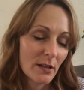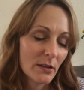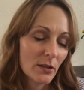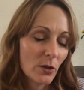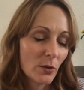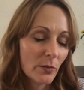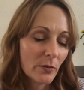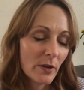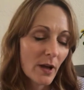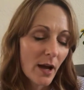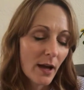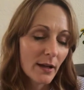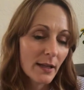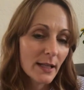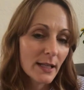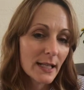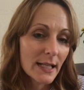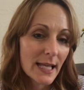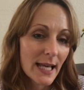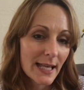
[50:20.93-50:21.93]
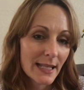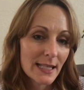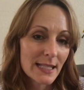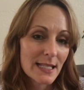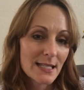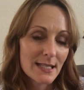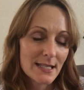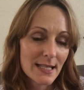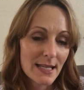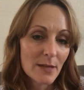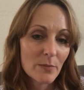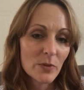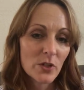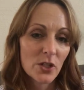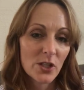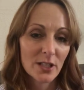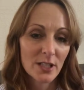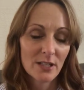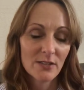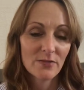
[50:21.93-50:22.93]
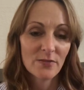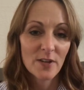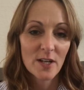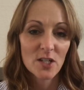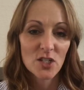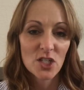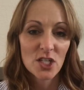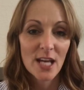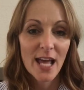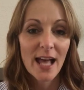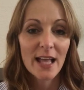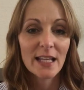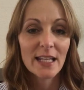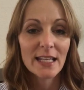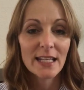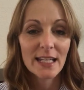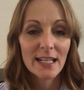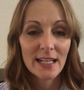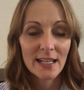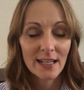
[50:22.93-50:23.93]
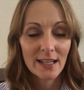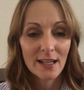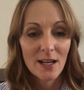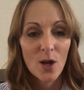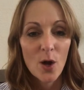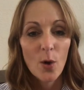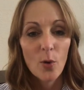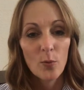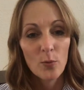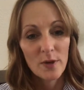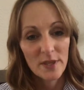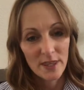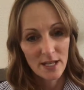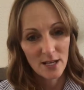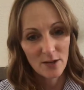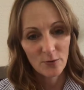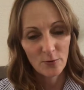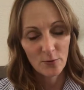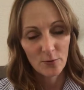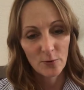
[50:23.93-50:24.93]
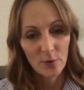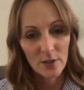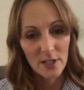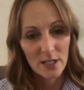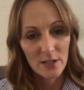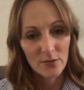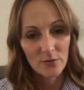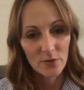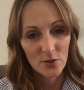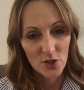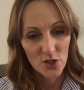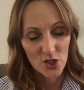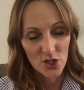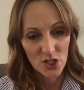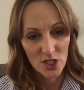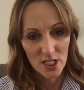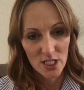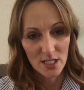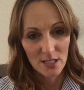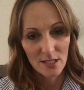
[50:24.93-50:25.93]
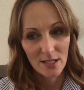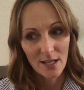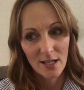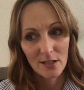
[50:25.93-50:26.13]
you're not going to get the same look and functionality with a free version.